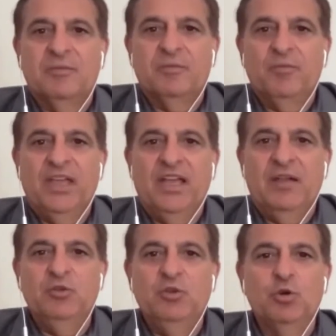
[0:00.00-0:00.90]

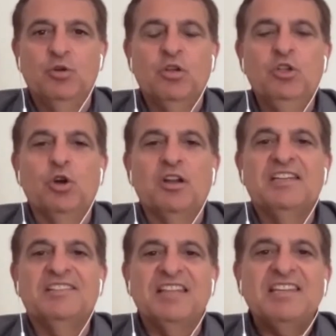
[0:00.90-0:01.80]
Your
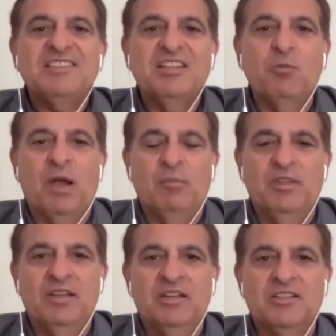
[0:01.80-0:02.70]
existing
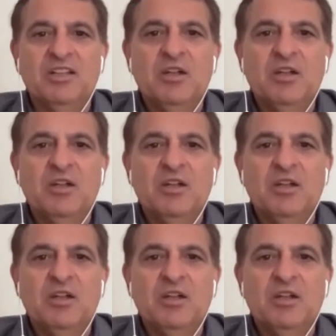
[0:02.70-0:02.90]
vendors,